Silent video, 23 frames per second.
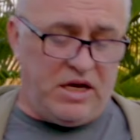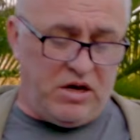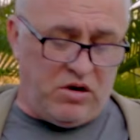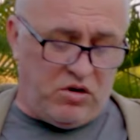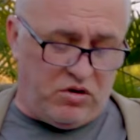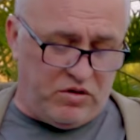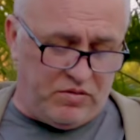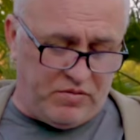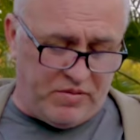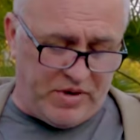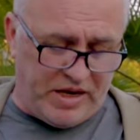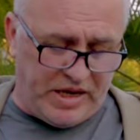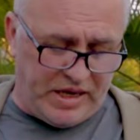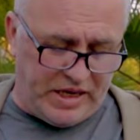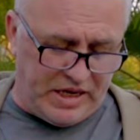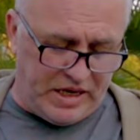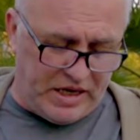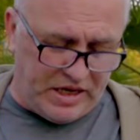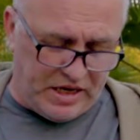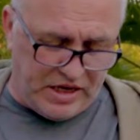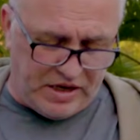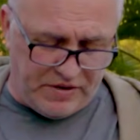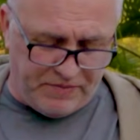on my
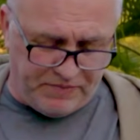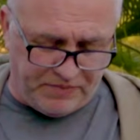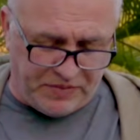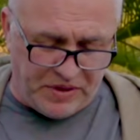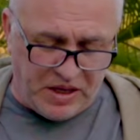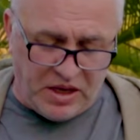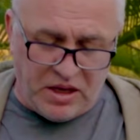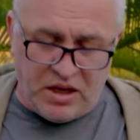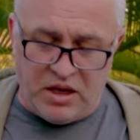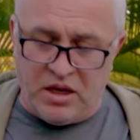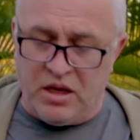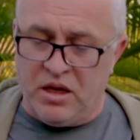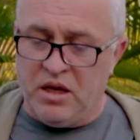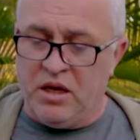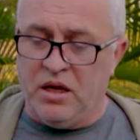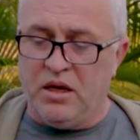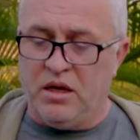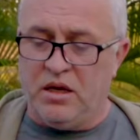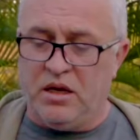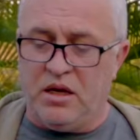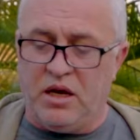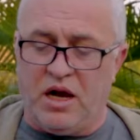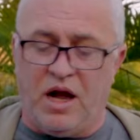
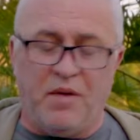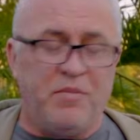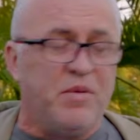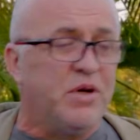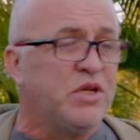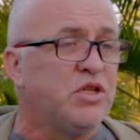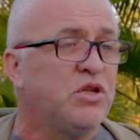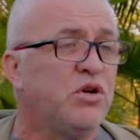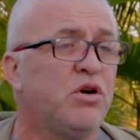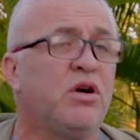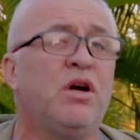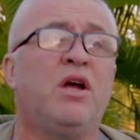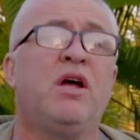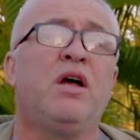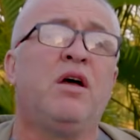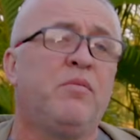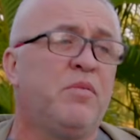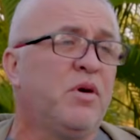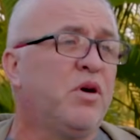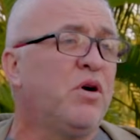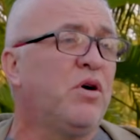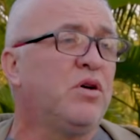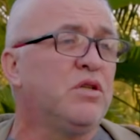aperture,
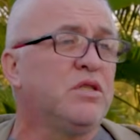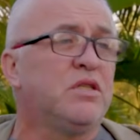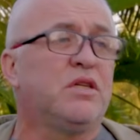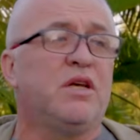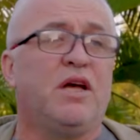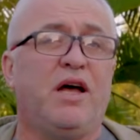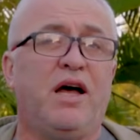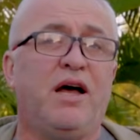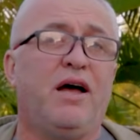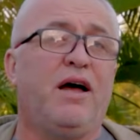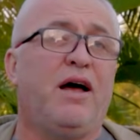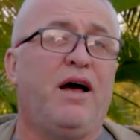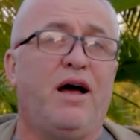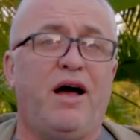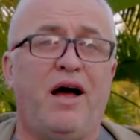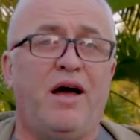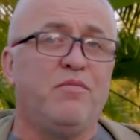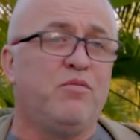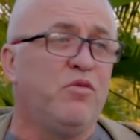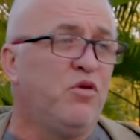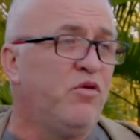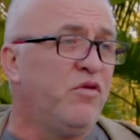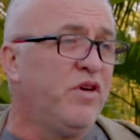because
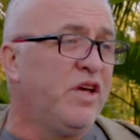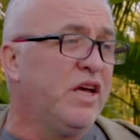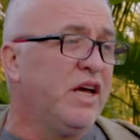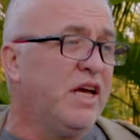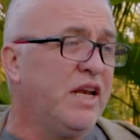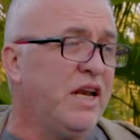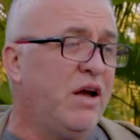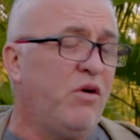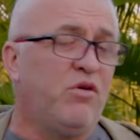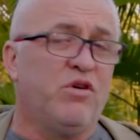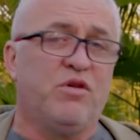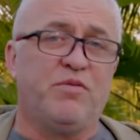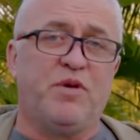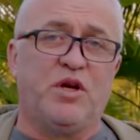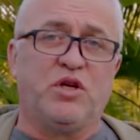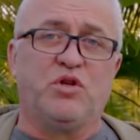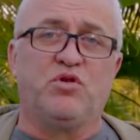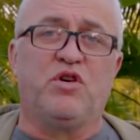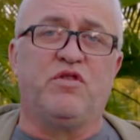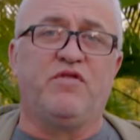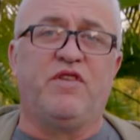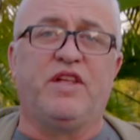I'm moving and I want to make sure